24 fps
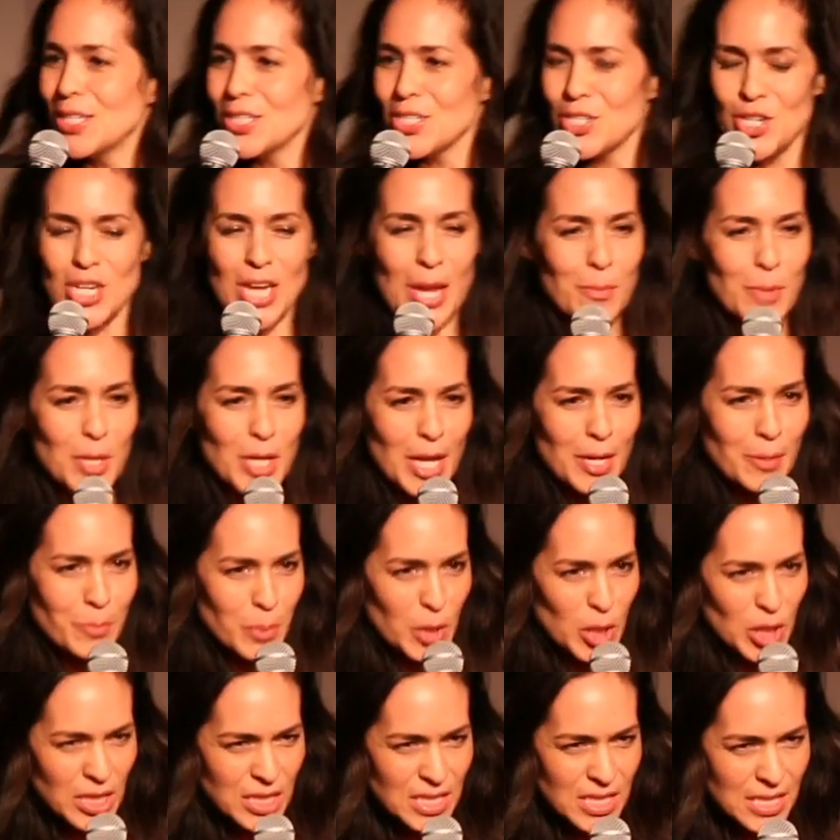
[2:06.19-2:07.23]
She gave me a lot of
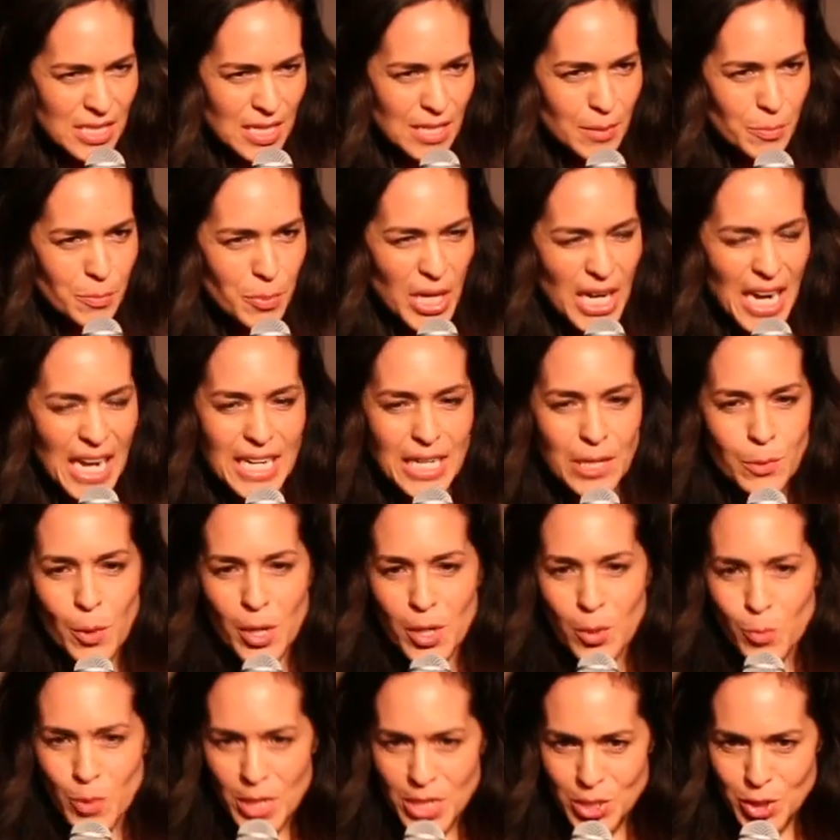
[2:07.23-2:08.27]
books, but I didn't
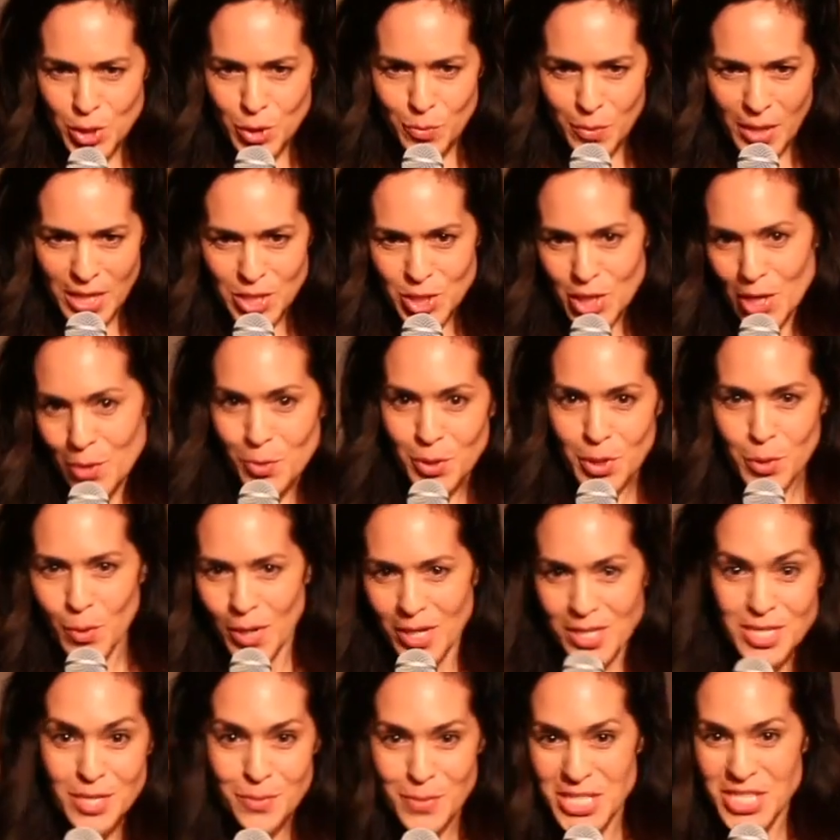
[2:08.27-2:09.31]
want to read too much. I really
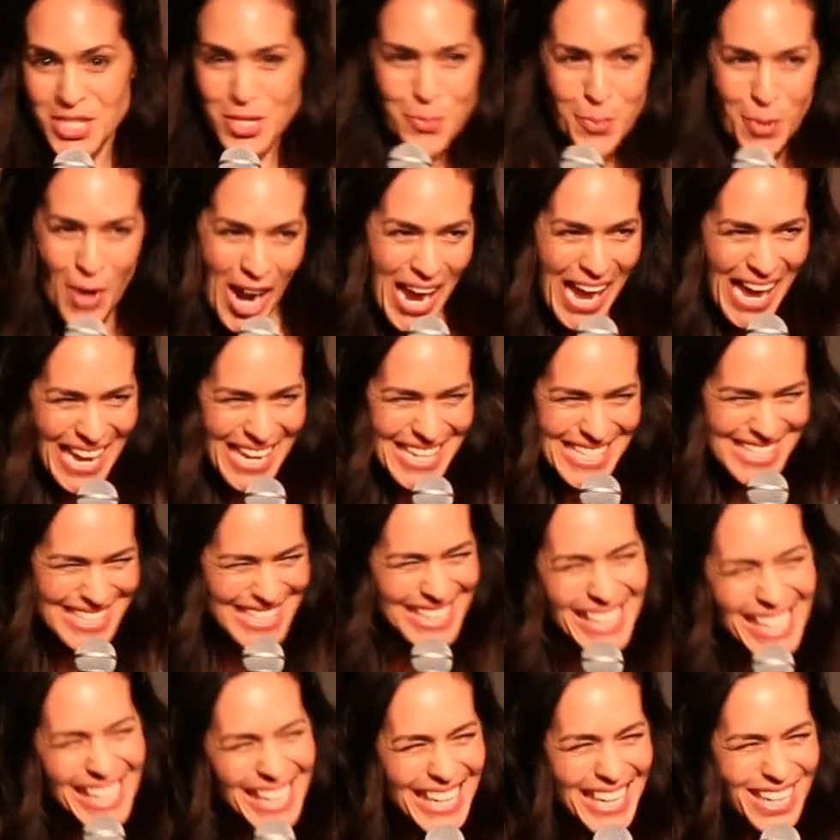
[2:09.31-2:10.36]
wanted to be
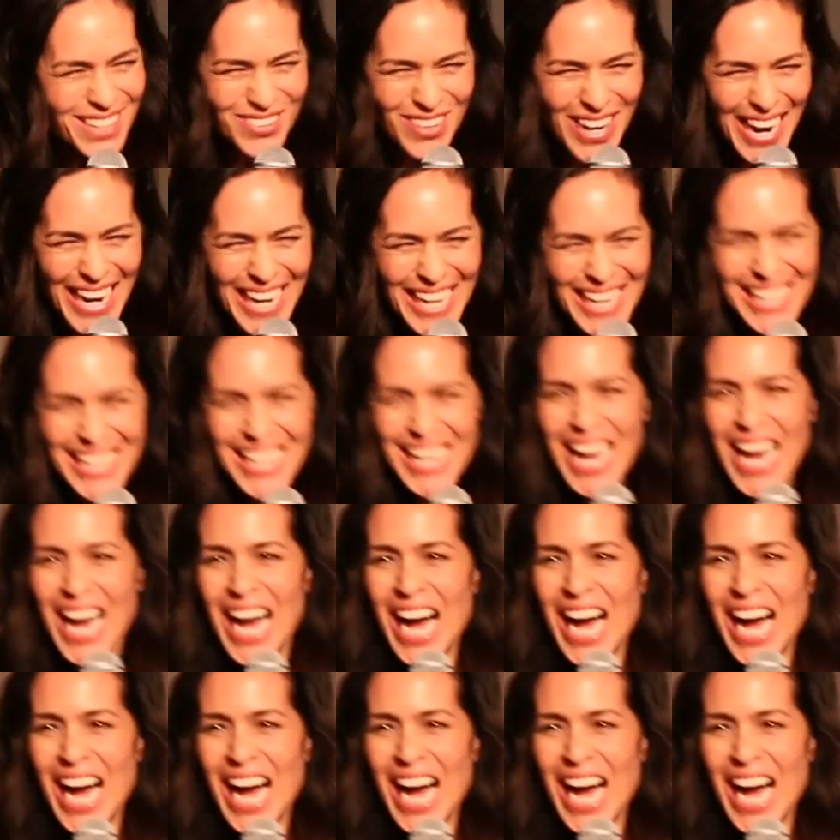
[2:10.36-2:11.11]
surprised, right?